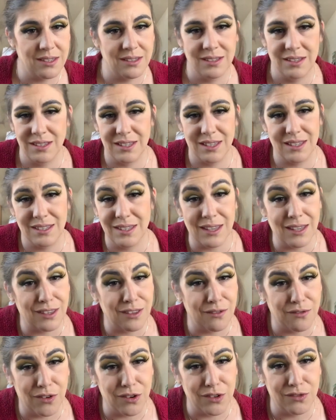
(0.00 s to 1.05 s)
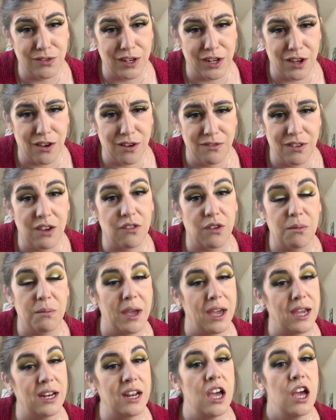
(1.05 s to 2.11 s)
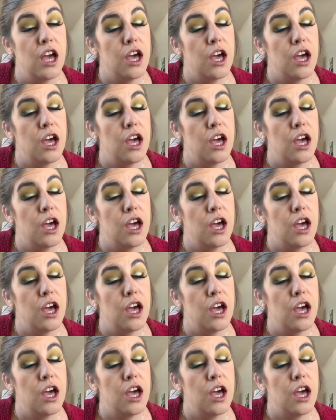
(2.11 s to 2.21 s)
This is like the first video I've ever made.